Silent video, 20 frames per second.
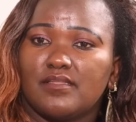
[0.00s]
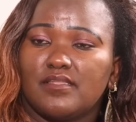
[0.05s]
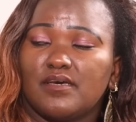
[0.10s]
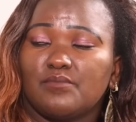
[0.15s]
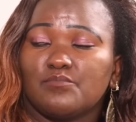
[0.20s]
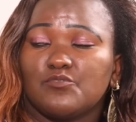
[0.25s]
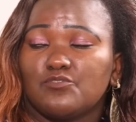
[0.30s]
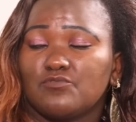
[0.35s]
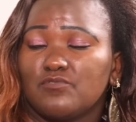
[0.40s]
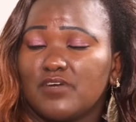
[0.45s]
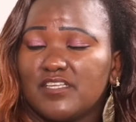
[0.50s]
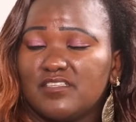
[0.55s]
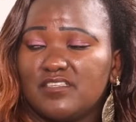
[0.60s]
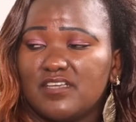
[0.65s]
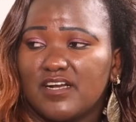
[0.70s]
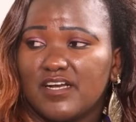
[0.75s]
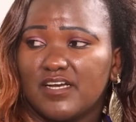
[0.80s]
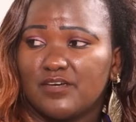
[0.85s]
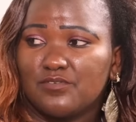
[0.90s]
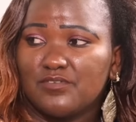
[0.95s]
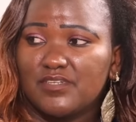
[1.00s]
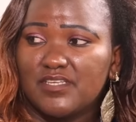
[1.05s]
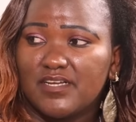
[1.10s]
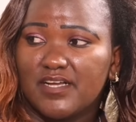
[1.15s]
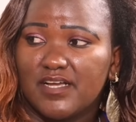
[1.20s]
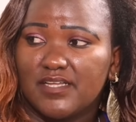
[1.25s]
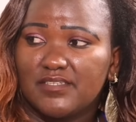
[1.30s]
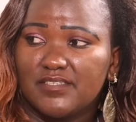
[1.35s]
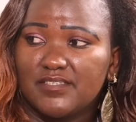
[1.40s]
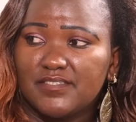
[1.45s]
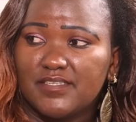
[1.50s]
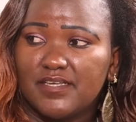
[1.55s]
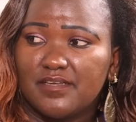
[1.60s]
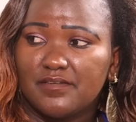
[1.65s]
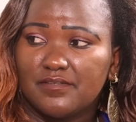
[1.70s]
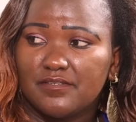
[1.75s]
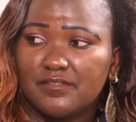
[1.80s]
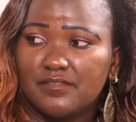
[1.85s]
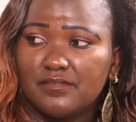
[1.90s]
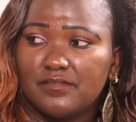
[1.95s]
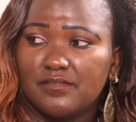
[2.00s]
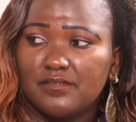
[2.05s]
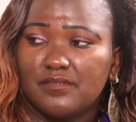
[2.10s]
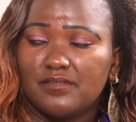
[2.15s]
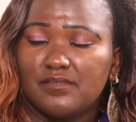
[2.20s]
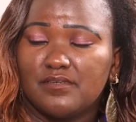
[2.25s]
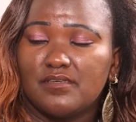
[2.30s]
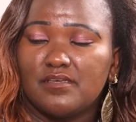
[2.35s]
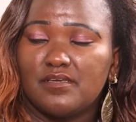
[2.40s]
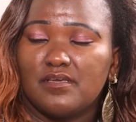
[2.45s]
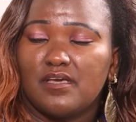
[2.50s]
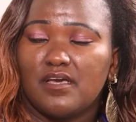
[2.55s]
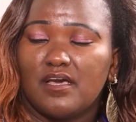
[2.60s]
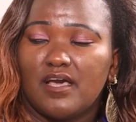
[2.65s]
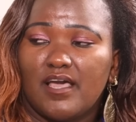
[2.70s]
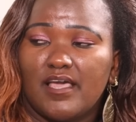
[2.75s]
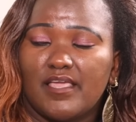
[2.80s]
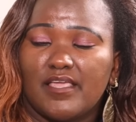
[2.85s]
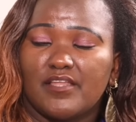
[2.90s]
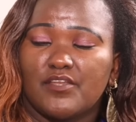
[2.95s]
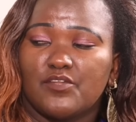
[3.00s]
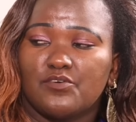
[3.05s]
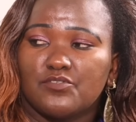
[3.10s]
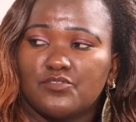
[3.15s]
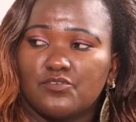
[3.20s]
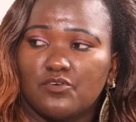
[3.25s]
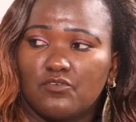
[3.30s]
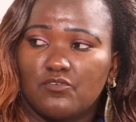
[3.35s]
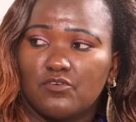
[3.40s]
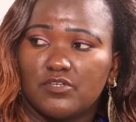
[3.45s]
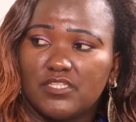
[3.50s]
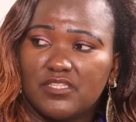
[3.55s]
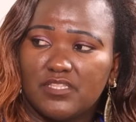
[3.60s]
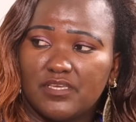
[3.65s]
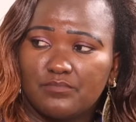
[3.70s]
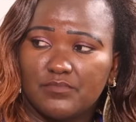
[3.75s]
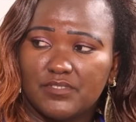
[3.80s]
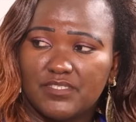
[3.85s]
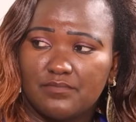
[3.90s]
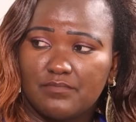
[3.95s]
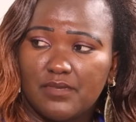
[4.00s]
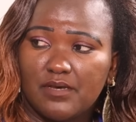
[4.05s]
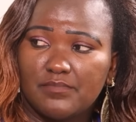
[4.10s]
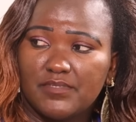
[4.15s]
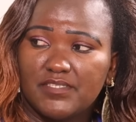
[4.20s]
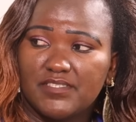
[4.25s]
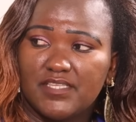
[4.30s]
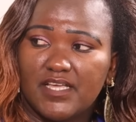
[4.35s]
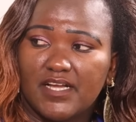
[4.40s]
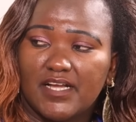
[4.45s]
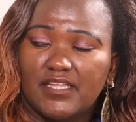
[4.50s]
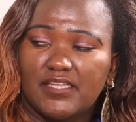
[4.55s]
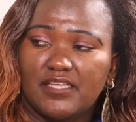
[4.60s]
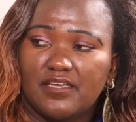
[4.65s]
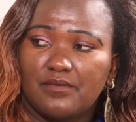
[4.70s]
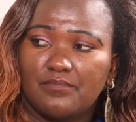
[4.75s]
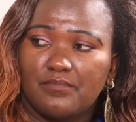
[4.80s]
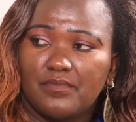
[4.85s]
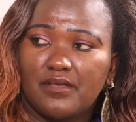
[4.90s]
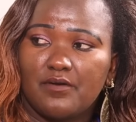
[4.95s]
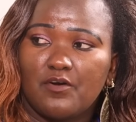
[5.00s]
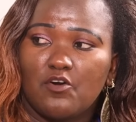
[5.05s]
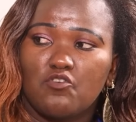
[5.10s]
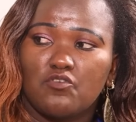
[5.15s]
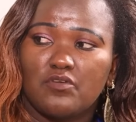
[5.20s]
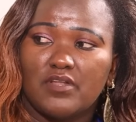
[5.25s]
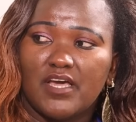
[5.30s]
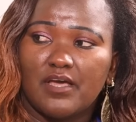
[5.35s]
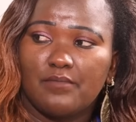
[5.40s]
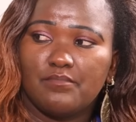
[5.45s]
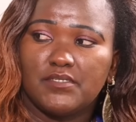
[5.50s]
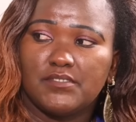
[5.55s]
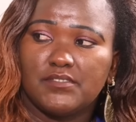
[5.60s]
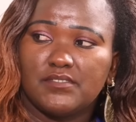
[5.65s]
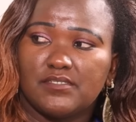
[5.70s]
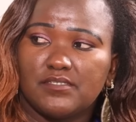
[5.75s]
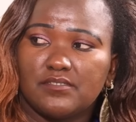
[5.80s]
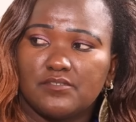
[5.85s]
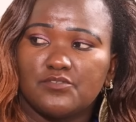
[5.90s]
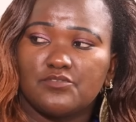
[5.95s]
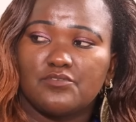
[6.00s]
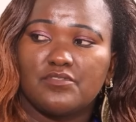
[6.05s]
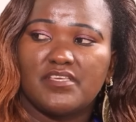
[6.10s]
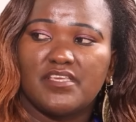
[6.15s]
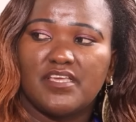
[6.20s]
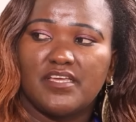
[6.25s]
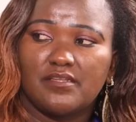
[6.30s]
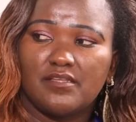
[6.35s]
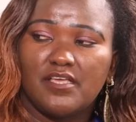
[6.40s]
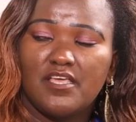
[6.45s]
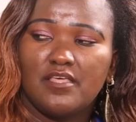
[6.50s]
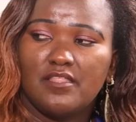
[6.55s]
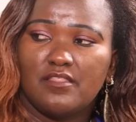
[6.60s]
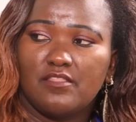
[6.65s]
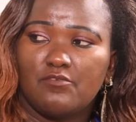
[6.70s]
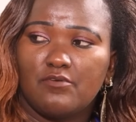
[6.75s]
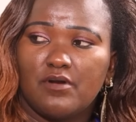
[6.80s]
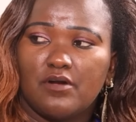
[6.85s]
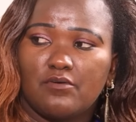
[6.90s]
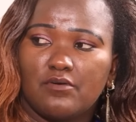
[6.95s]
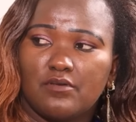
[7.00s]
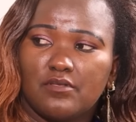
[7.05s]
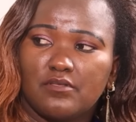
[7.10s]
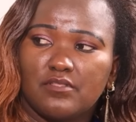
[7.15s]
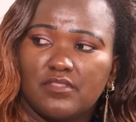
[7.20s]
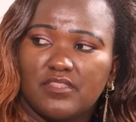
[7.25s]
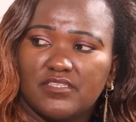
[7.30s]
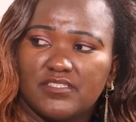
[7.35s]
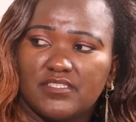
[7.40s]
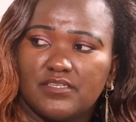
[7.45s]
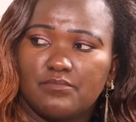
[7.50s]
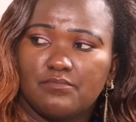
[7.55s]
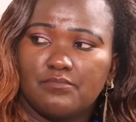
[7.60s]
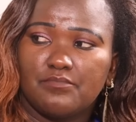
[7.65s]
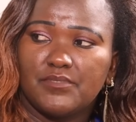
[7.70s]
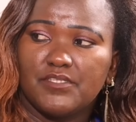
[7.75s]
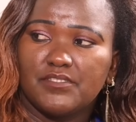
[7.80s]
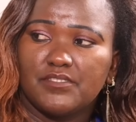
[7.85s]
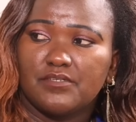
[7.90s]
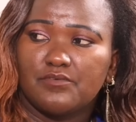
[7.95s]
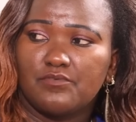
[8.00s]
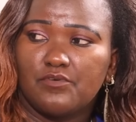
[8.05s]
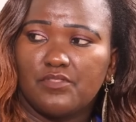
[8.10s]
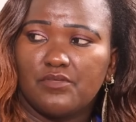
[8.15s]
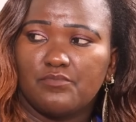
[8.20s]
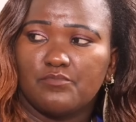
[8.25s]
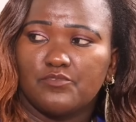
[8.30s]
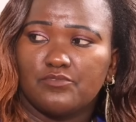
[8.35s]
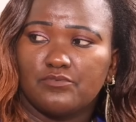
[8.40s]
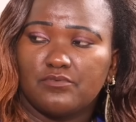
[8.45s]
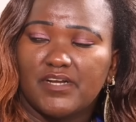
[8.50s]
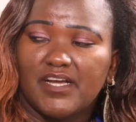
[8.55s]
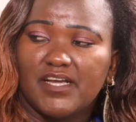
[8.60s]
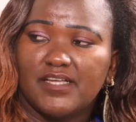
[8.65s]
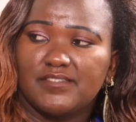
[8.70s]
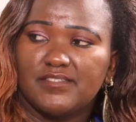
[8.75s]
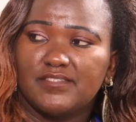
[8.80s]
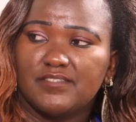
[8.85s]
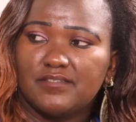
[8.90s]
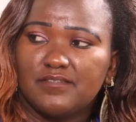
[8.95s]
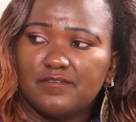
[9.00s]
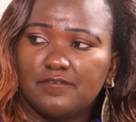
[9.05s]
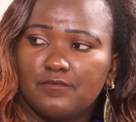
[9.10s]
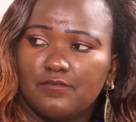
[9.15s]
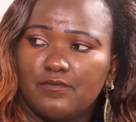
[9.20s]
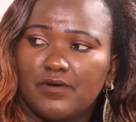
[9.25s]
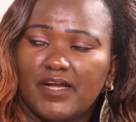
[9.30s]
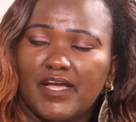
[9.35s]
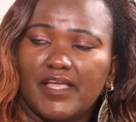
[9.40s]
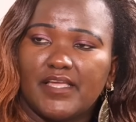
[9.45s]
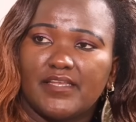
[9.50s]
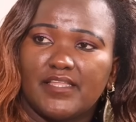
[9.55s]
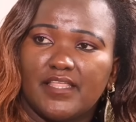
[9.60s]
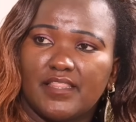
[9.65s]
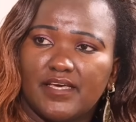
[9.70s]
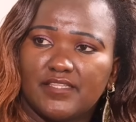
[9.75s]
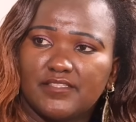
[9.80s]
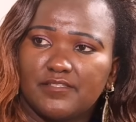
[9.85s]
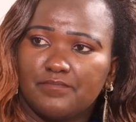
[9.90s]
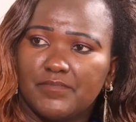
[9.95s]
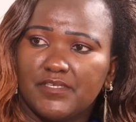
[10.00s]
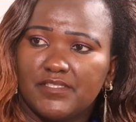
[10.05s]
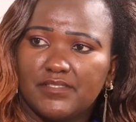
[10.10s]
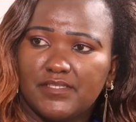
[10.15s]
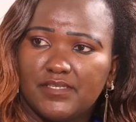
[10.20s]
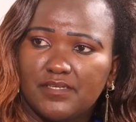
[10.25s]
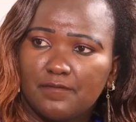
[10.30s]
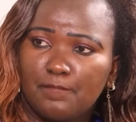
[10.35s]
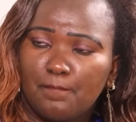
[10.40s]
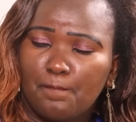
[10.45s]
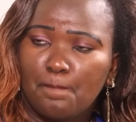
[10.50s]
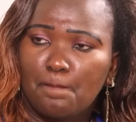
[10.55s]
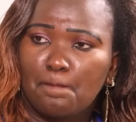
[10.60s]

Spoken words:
na mchungaji akarudi kanisa. I endorsed called the msimamizi akaniambia wako na meeting. So they were going the same meeting with mchungaji. Mm-hmm. Wakaenda that meeting